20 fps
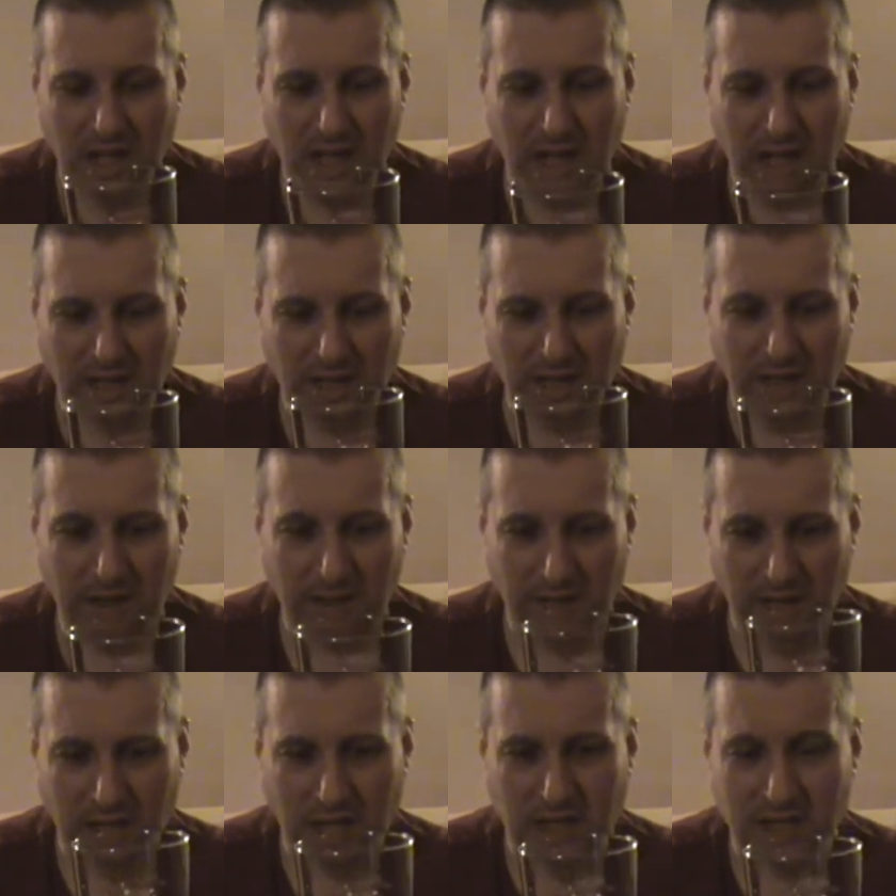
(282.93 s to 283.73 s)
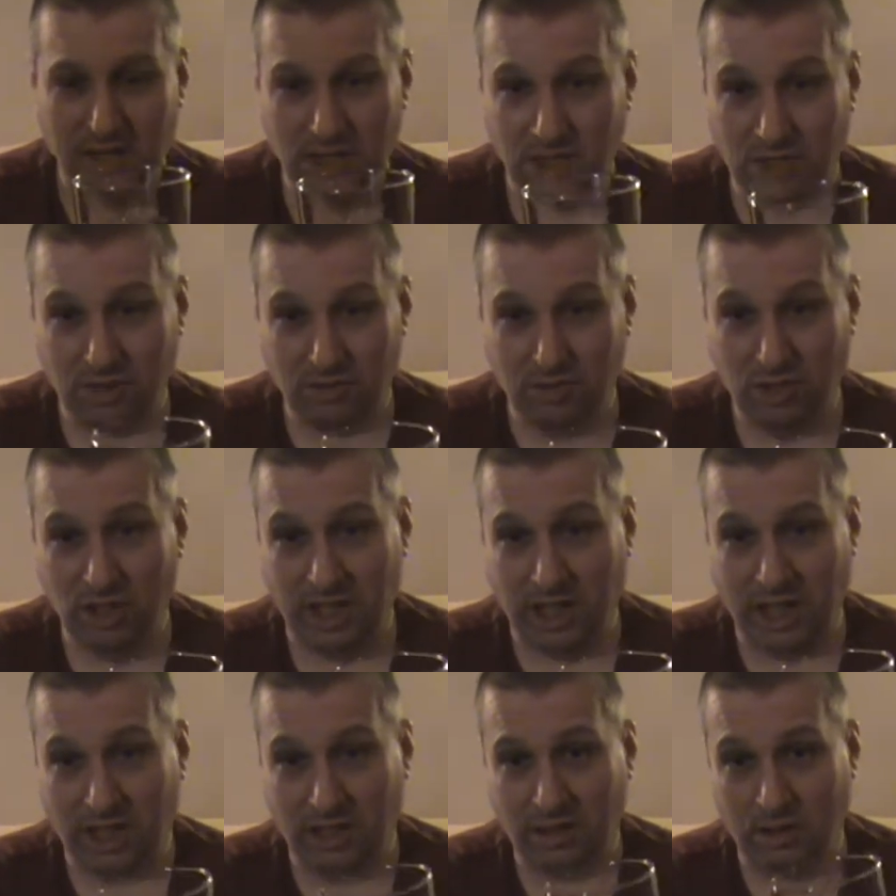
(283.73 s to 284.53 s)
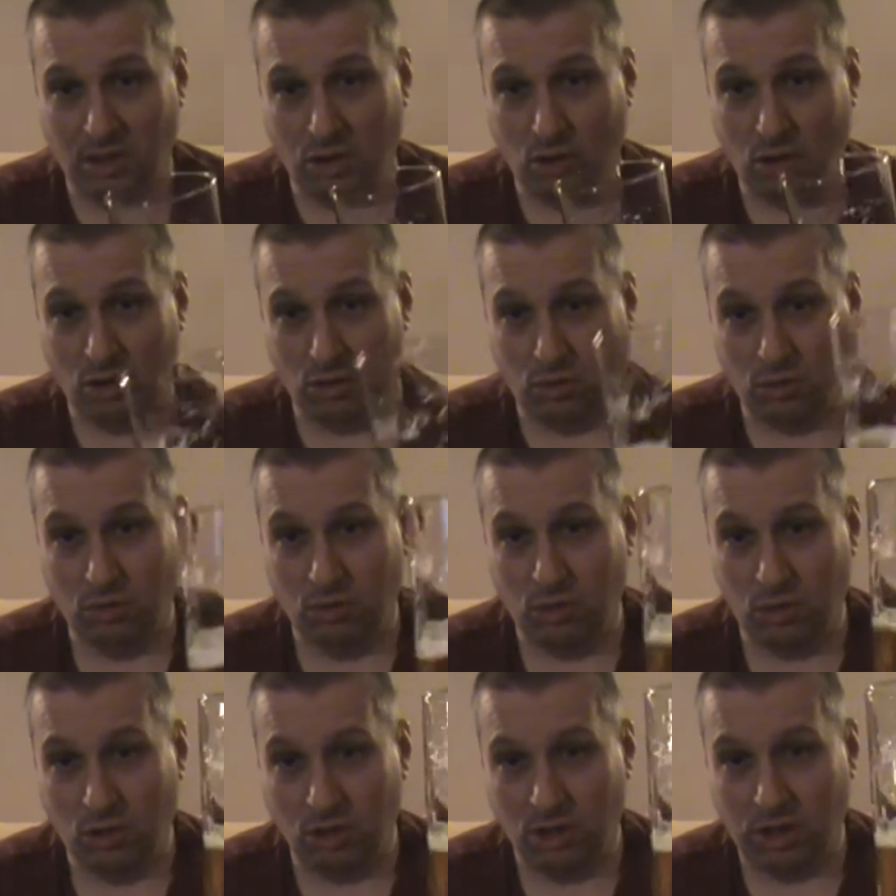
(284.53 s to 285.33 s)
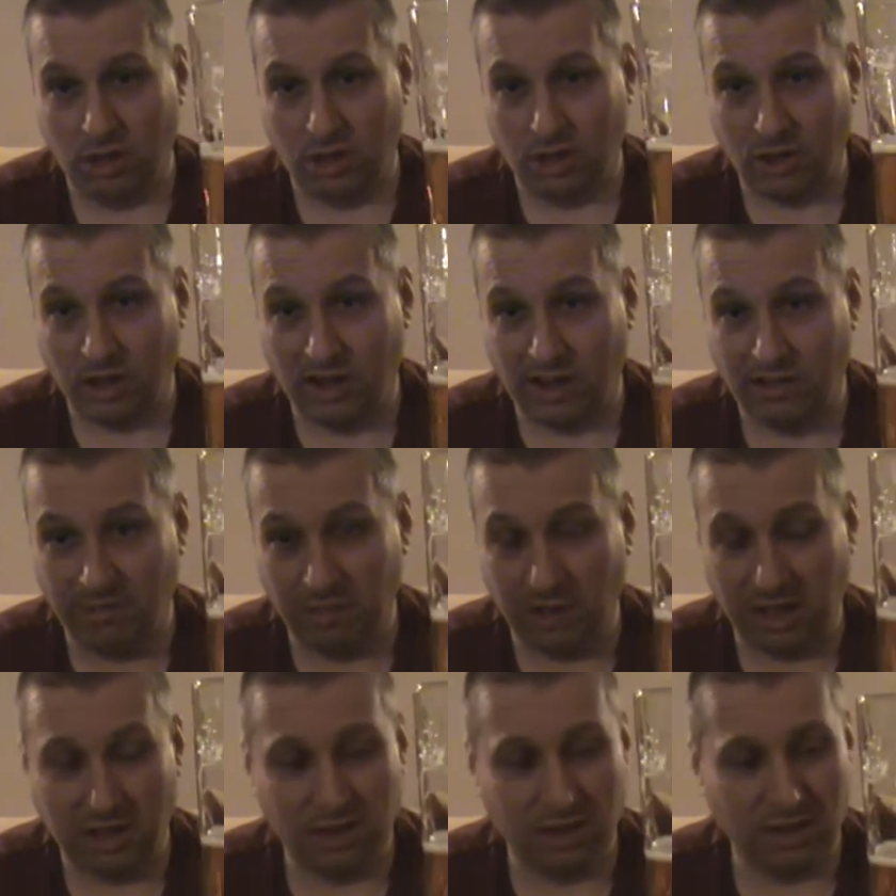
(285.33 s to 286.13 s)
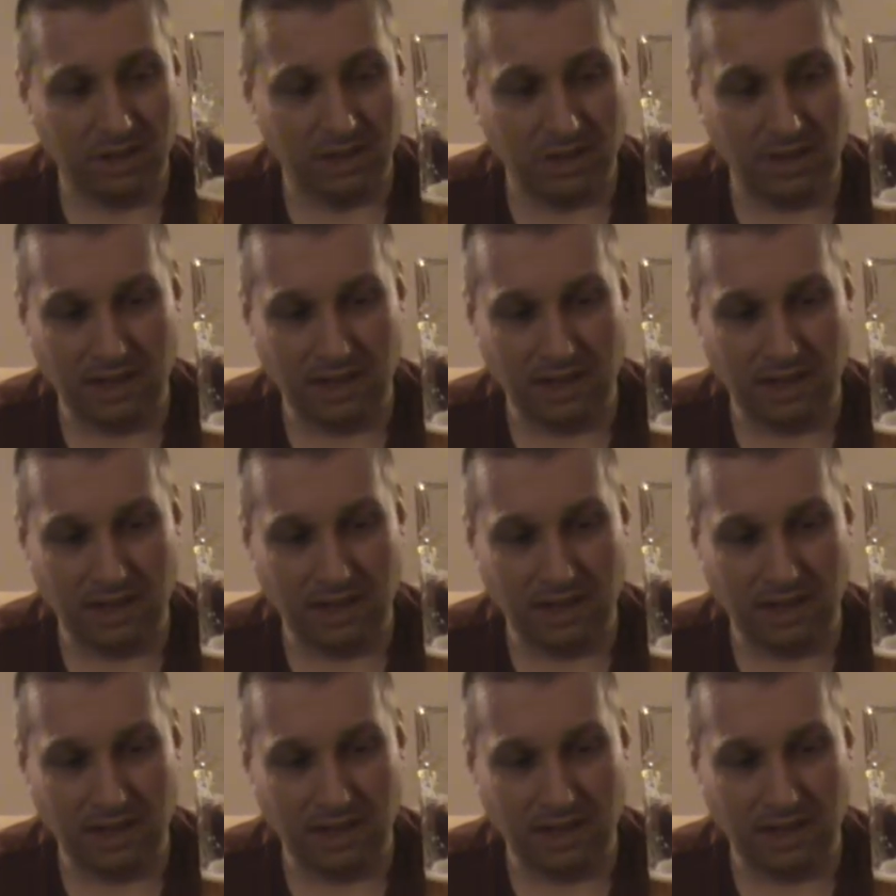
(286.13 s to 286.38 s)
uh, since I've drinking a lot more craft beers.